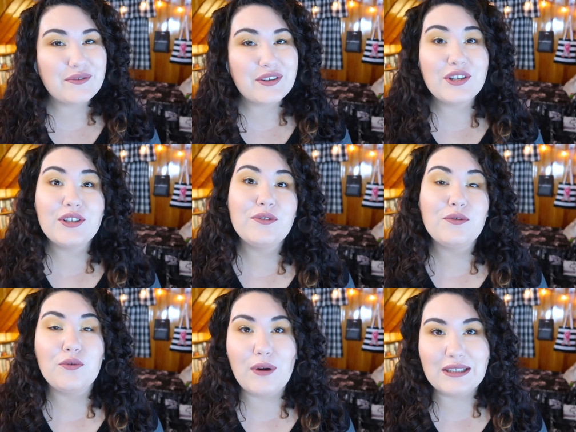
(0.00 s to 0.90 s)
if you're new,
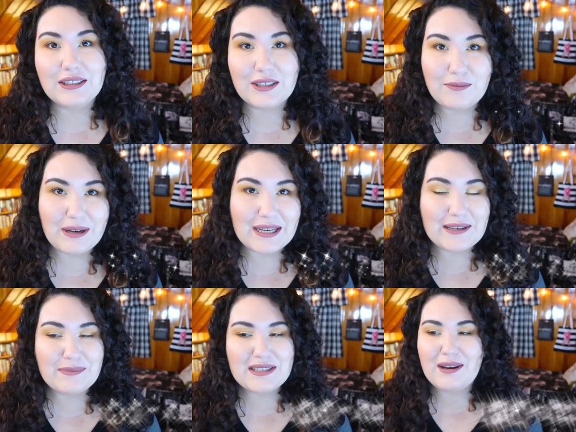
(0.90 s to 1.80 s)
welcome. My
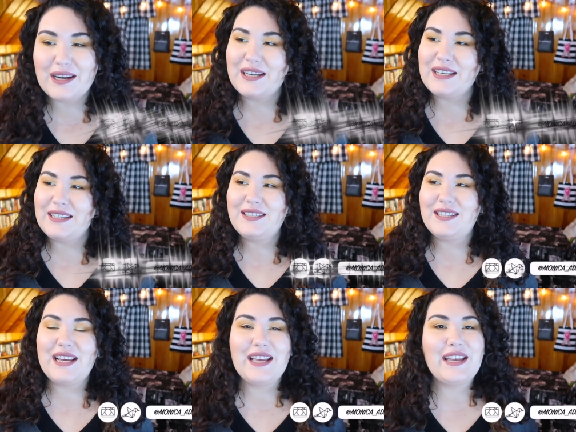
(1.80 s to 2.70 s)
name is Monica and
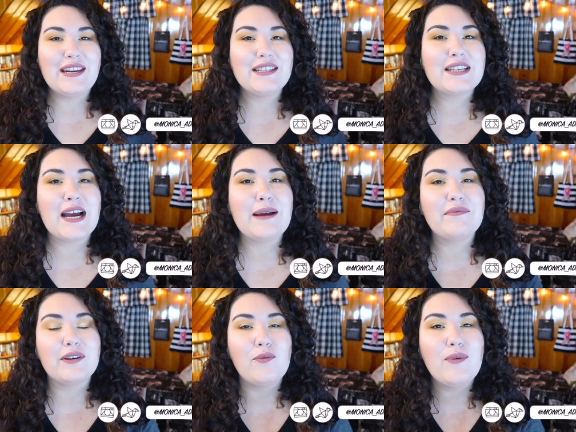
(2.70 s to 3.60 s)
today it is time
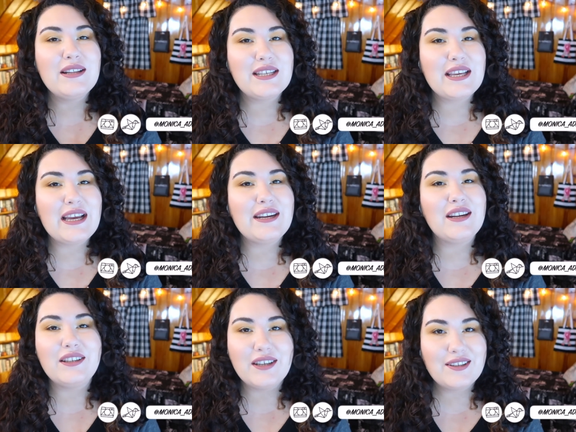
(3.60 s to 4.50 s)
for once again
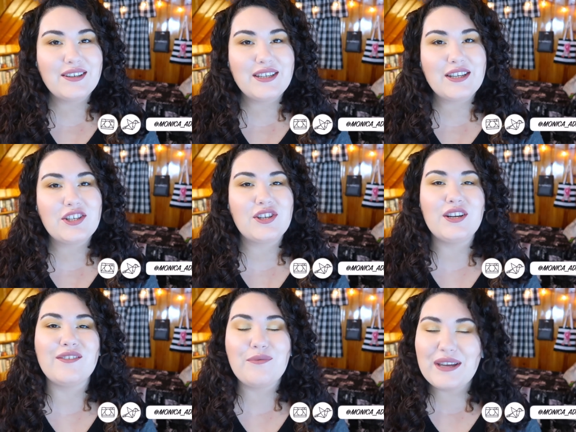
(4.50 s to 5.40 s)
another
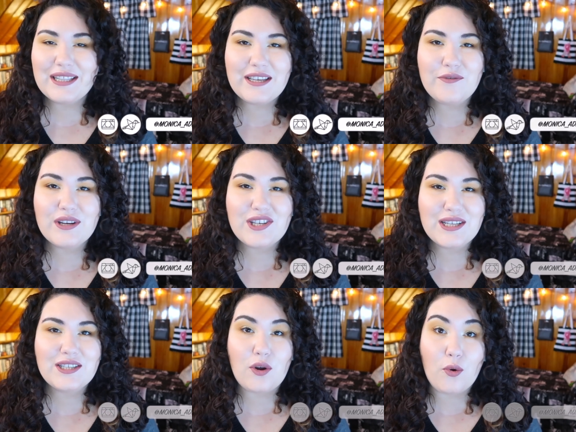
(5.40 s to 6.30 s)
edition of Weekly
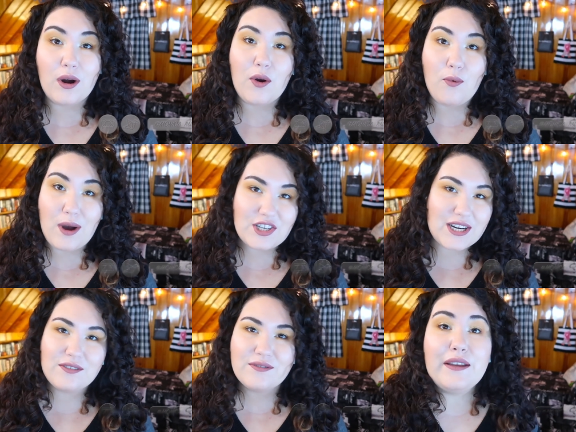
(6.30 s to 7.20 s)
Wishlist or
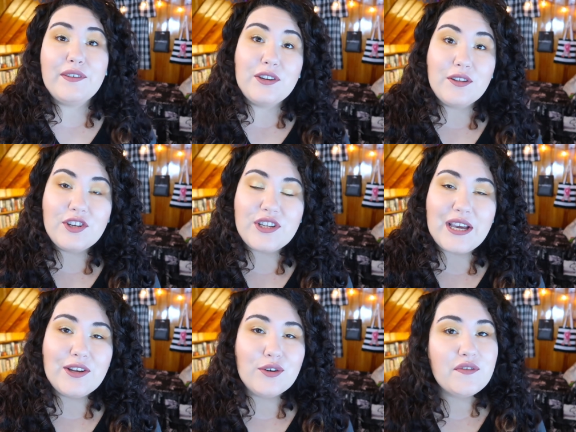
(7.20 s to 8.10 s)
Washout. If you're new to the
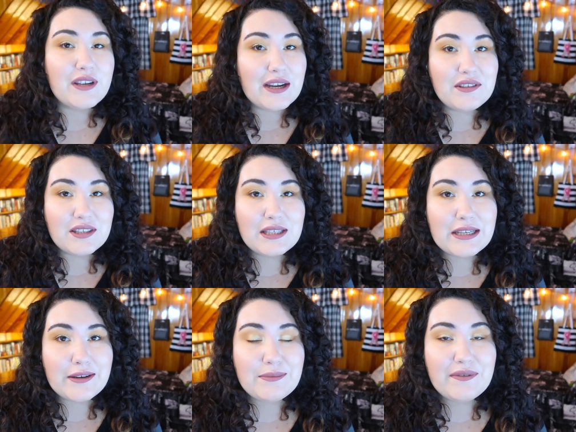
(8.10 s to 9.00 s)
channel or if you haven't seen the
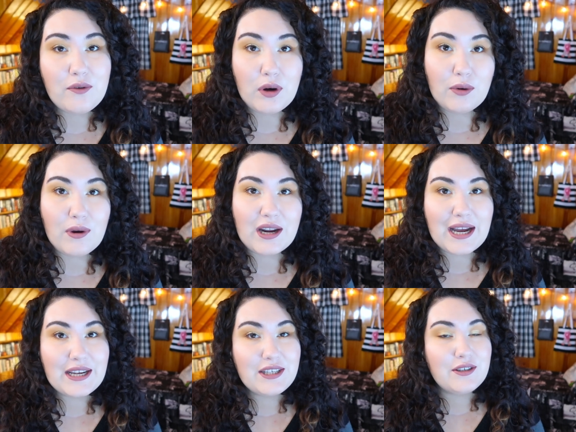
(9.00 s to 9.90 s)
series before, what
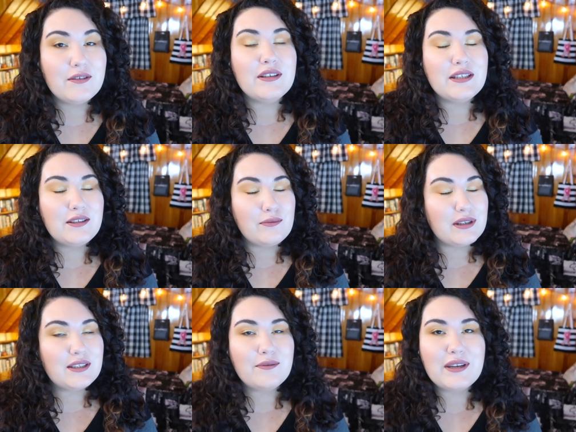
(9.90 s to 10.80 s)
I do is
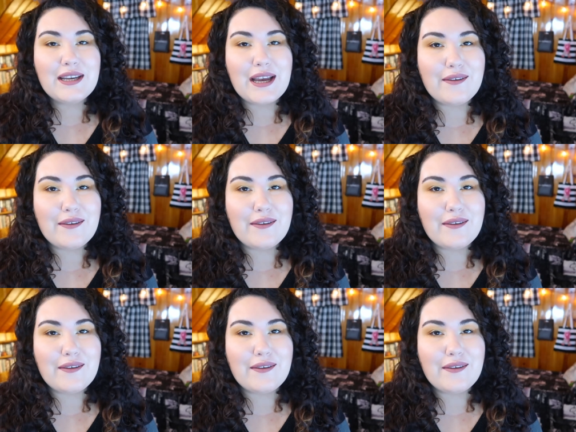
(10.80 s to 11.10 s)
once a week,